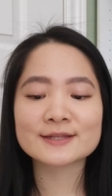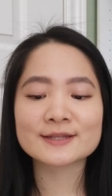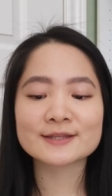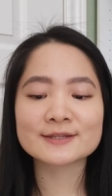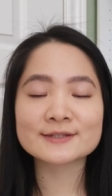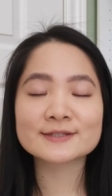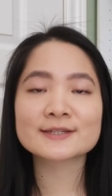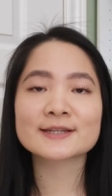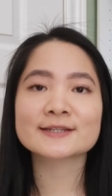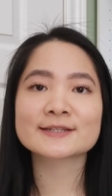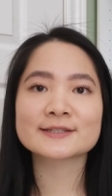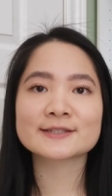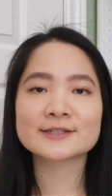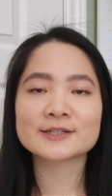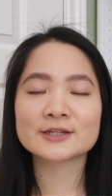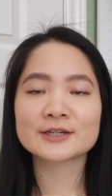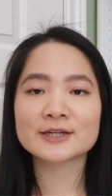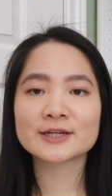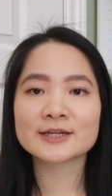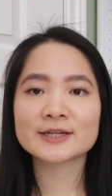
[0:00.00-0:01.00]
This
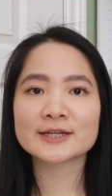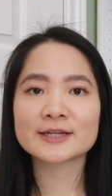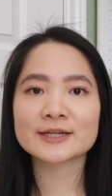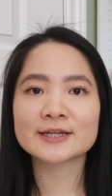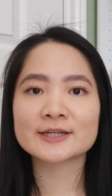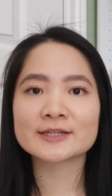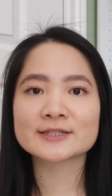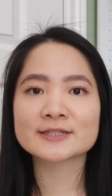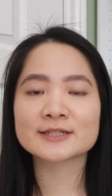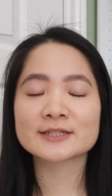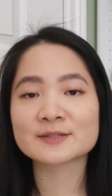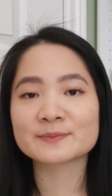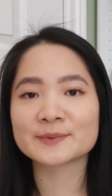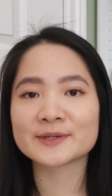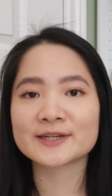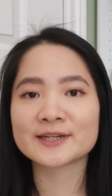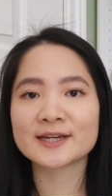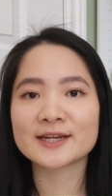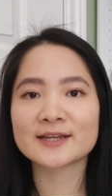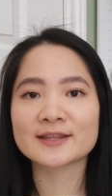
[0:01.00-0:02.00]
Asteri, he's
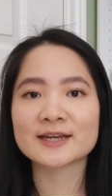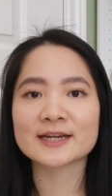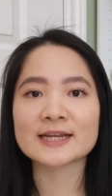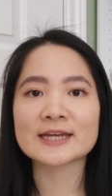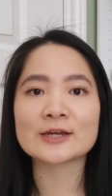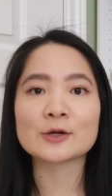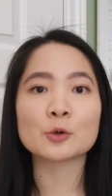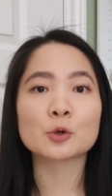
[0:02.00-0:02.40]
explaining that he